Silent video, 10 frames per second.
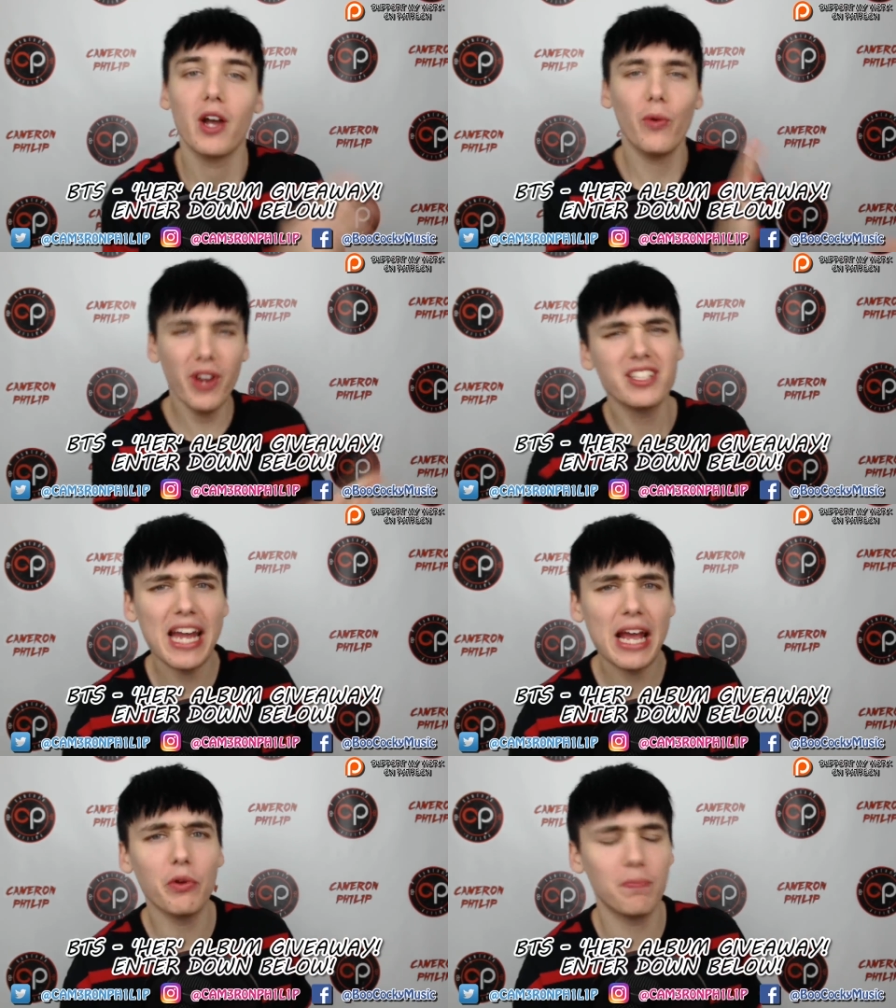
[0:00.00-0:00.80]
We're here
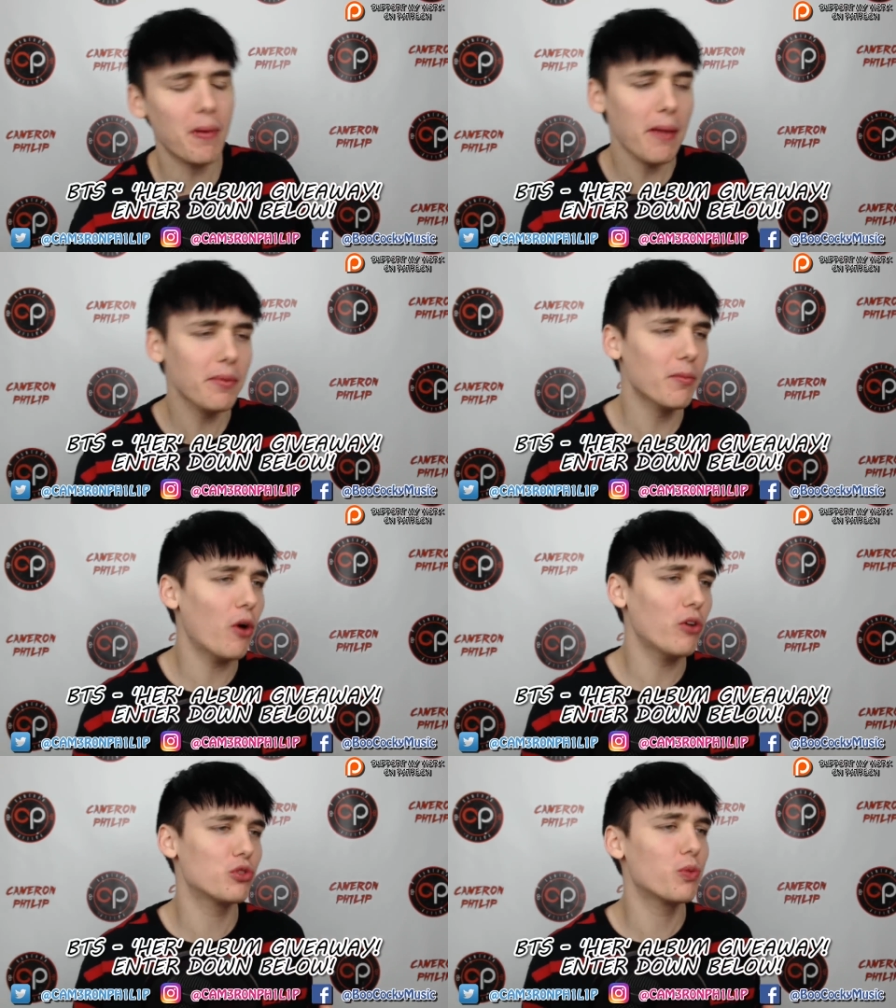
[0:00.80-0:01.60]
today with maybe the
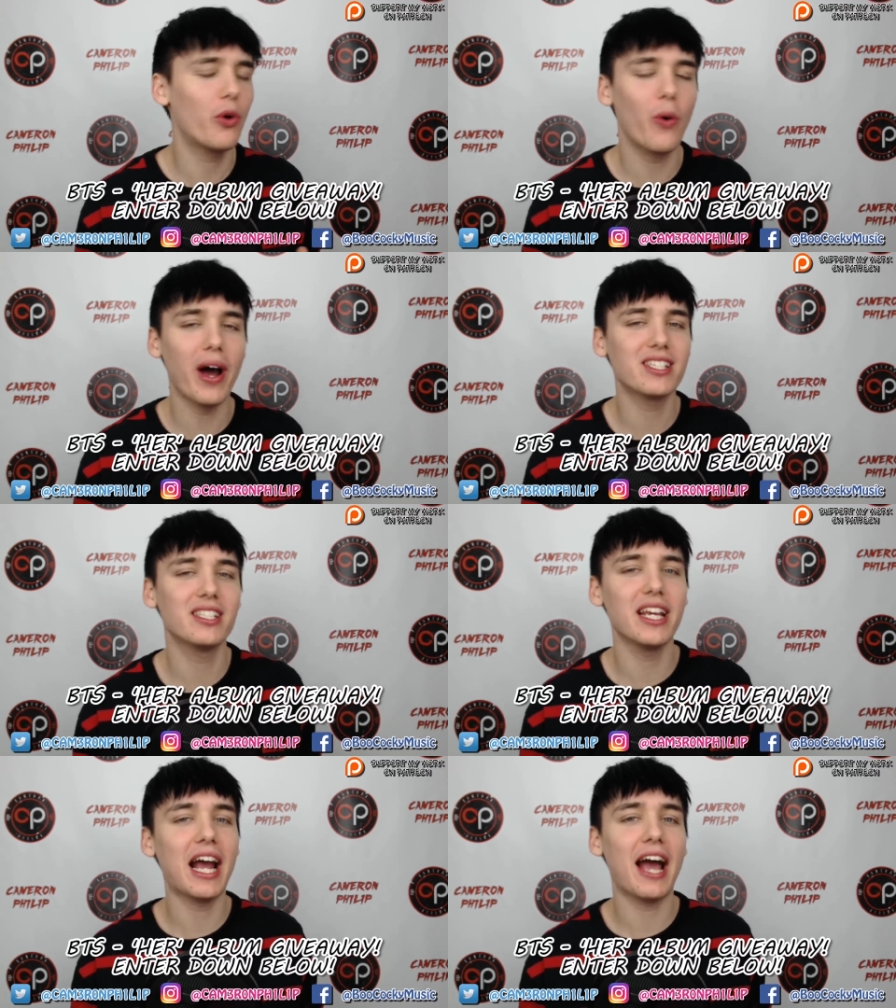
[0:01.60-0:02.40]
most request
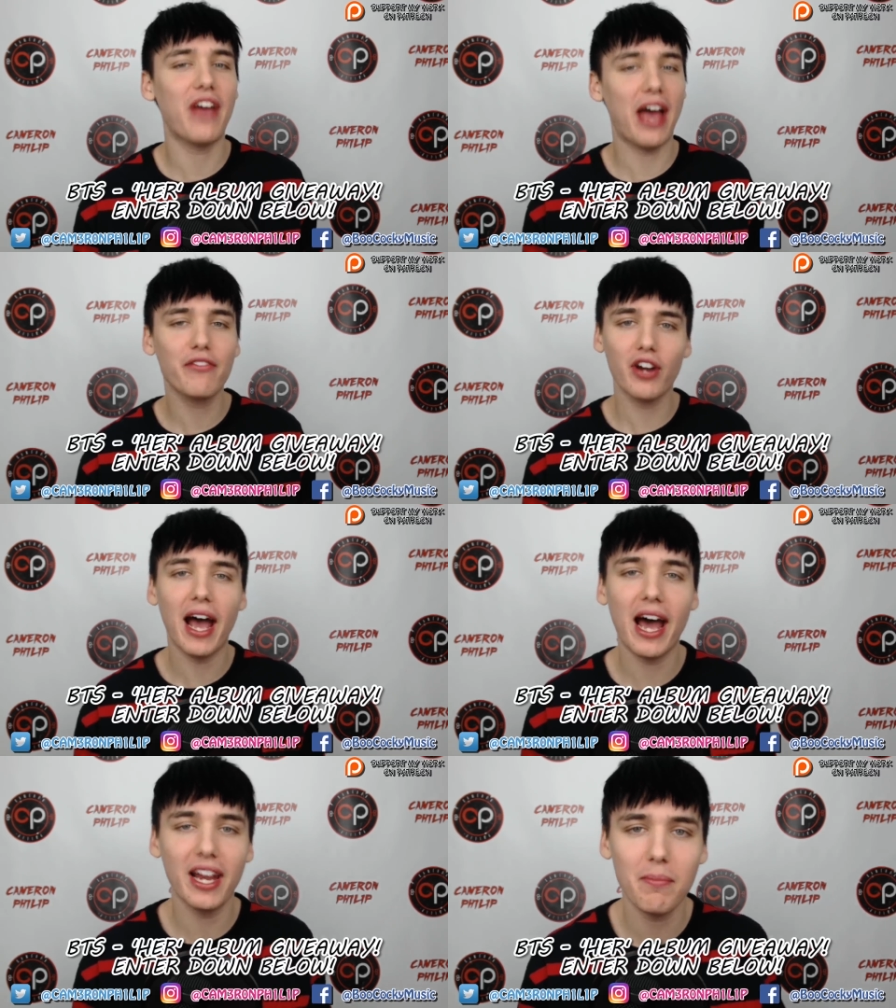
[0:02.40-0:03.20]
thing I've ever
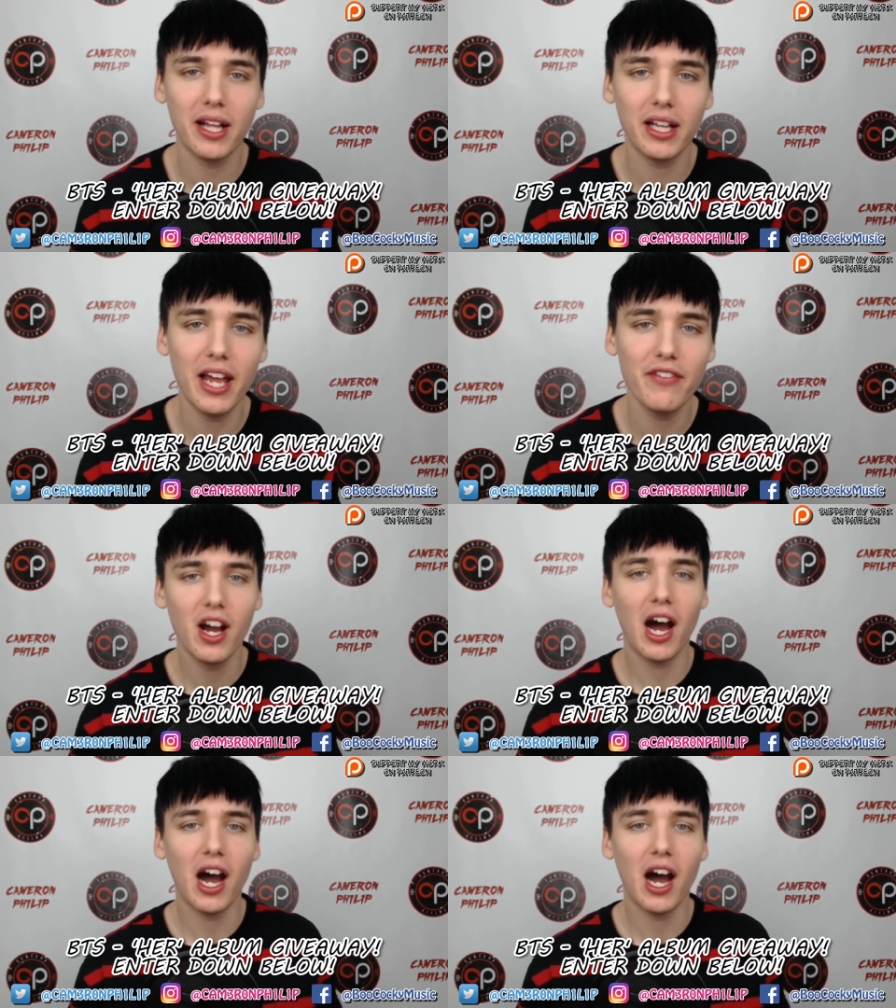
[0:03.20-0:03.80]
had in my life.